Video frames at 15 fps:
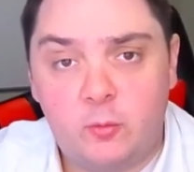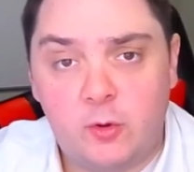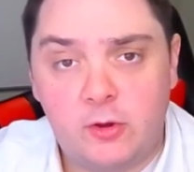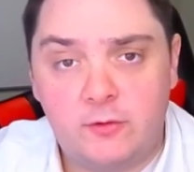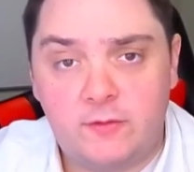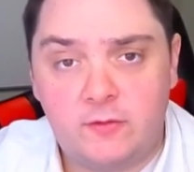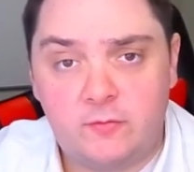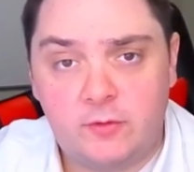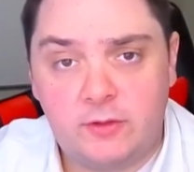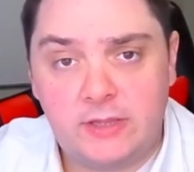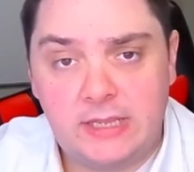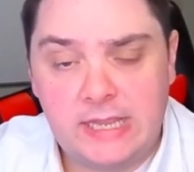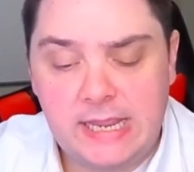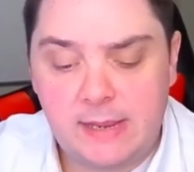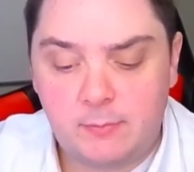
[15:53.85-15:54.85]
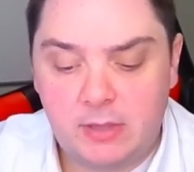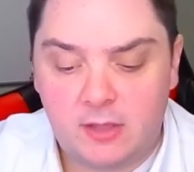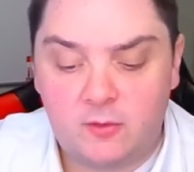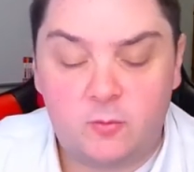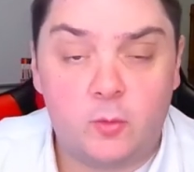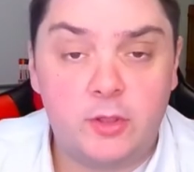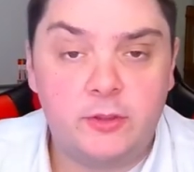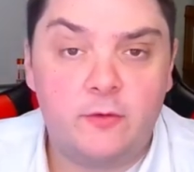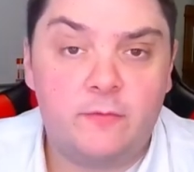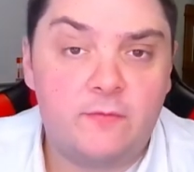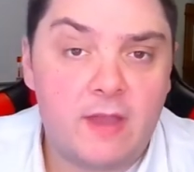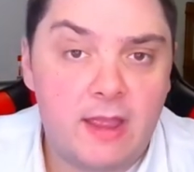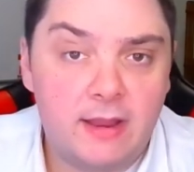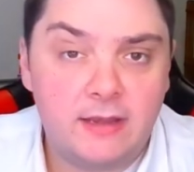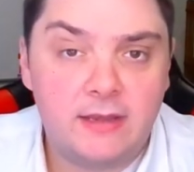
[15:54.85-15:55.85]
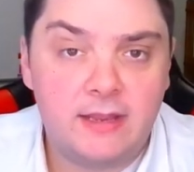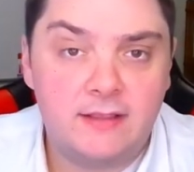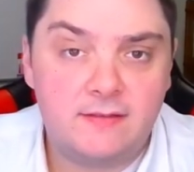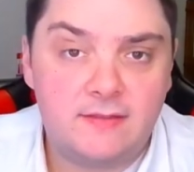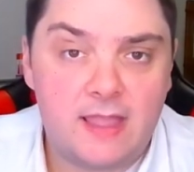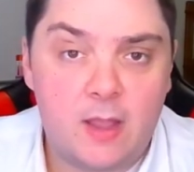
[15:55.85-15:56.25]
words is really key because what you'll find is